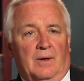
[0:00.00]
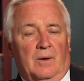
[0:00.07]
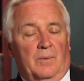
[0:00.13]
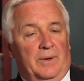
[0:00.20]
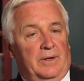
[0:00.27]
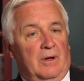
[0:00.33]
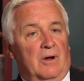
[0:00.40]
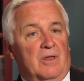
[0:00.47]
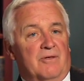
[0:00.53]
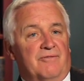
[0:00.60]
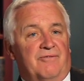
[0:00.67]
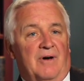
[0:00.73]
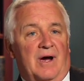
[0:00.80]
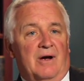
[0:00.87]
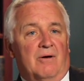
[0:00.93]
We'd go to the
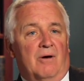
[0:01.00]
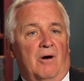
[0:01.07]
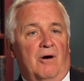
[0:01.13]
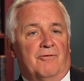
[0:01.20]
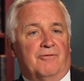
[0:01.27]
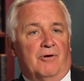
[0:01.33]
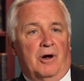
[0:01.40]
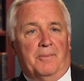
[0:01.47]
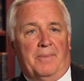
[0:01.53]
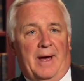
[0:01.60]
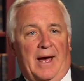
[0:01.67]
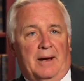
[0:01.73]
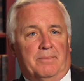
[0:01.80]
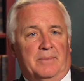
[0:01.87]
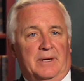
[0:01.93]
fire hall for our
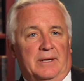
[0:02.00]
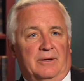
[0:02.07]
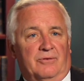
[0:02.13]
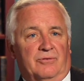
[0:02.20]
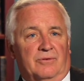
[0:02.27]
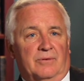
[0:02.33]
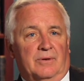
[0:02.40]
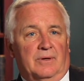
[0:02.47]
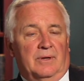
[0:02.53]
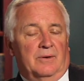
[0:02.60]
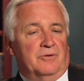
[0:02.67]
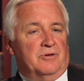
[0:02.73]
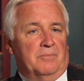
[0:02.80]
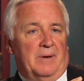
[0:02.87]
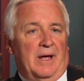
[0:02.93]
pack meetings. It
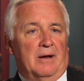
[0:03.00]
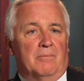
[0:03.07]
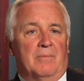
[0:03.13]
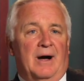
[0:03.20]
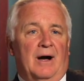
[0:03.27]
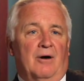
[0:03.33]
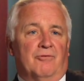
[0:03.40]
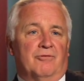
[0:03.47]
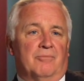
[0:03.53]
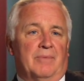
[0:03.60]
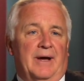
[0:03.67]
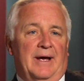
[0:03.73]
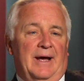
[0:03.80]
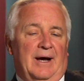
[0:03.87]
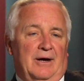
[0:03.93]
was about a mile from
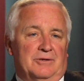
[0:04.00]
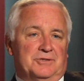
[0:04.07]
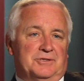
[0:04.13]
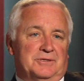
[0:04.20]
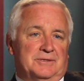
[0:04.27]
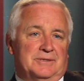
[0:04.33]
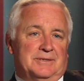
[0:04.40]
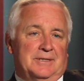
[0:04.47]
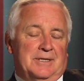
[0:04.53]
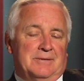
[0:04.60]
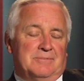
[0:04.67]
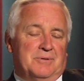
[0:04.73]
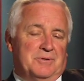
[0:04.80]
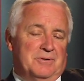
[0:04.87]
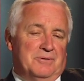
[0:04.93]
my house.
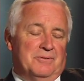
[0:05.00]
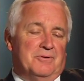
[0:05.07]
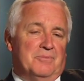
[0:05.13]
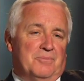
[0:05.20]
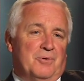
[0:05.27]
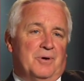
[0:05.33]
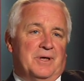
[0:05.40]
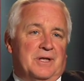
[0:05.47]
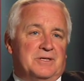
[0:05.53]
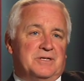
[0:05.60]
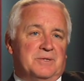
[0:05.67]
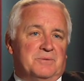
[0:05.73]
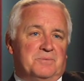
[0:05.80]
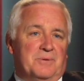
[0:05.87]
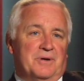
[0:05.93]
When you're a little boy, that
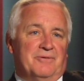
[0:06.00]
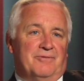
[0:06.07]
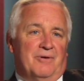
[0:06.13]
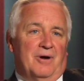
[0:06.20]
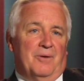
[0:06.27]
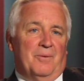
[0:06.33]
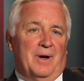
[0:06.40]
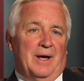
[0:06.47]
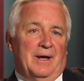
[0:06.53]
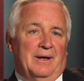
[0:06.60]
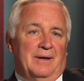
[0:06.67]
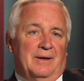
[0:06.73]
seems pretty far away.